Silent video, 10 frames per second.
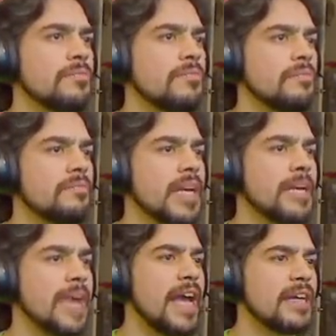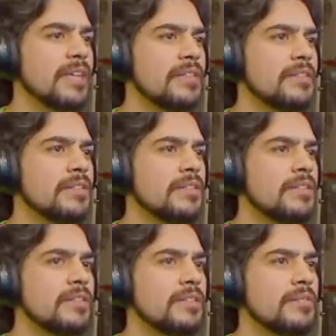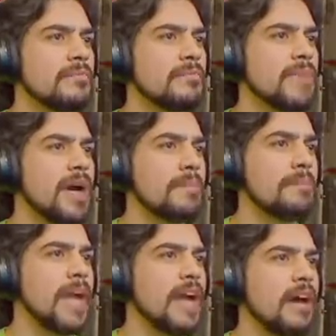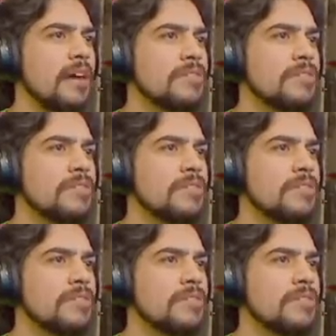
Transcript: Make it back. Huck, back off.